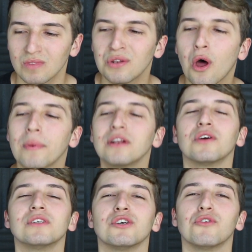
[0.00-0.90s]
not been
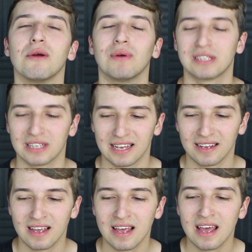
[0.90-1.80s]
doing so great
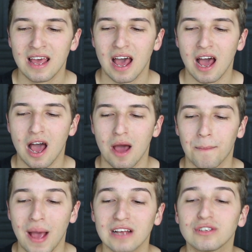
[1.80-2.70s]
recently,
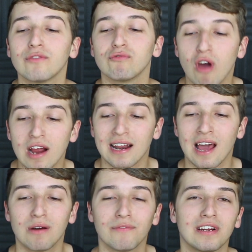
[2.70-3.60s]
but as of right
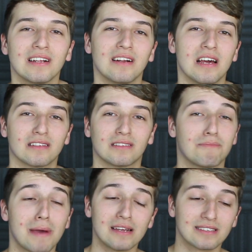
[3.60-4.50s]
now, I'm feeling like the
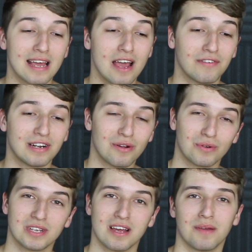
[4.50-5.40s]
best I have in a
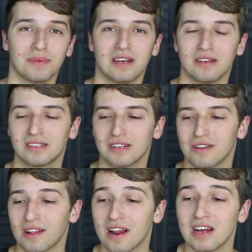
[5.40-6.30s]
long time, you know,
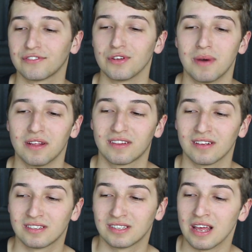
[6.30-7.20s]
so the last few
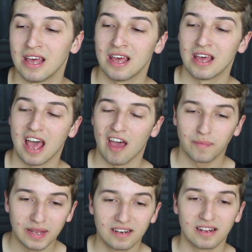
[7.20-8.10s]
months
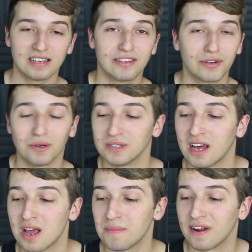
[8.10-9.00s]
have been a difficult
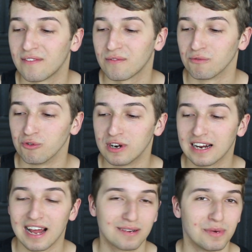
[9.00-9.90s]
time, and I've
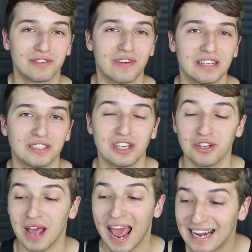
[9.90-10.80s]
really lacked motivation to
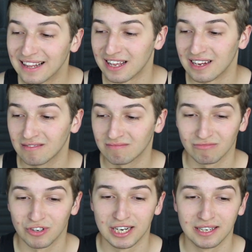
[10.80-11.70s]
do anything,
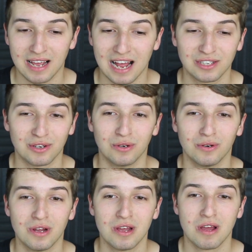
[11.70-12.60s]
really, at
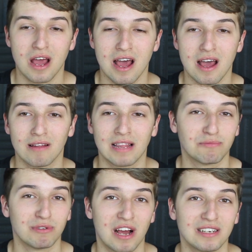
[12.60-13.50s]
all,
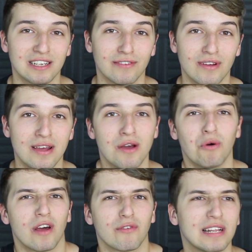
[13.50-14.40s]
that's productive.
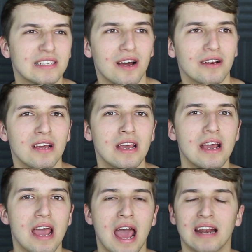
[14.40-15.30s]
All I've really done,
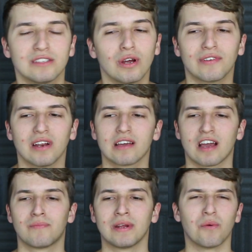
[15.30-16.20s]
and it's not even like
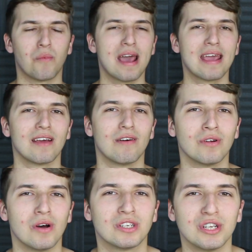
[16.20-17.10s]
I've been away
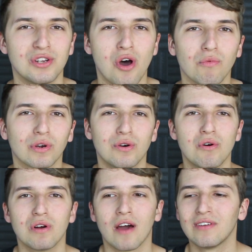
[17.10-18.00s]
or to not
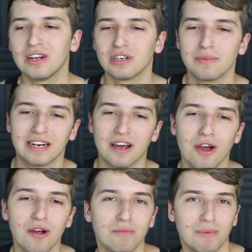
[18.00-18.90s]
record, I've literally been at
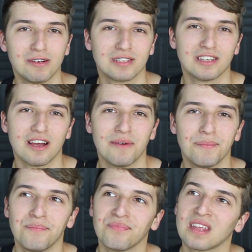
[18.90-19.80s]
home most of the
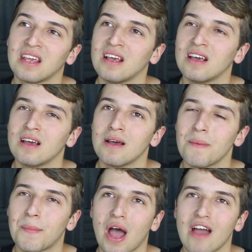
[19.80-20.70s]
time.
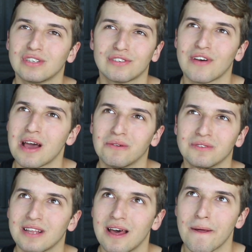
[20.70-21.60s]
But I've just
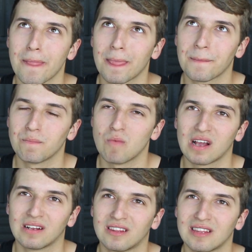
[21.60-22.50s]
found that
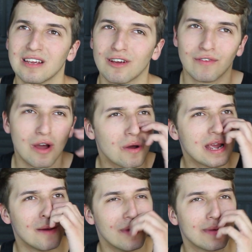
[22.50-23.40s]
I can think of, oh
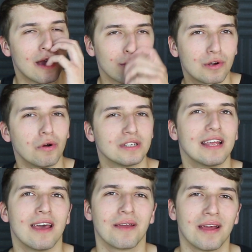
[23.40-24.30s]
yeah, maybe I'll record
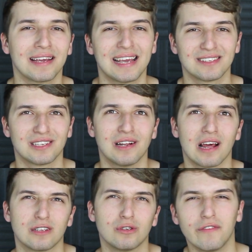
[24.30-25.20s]
today, and it gets to
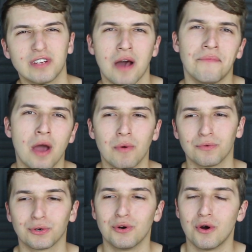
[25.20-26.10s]
like the sort of time that I
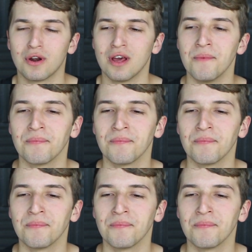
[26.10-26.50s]
would record,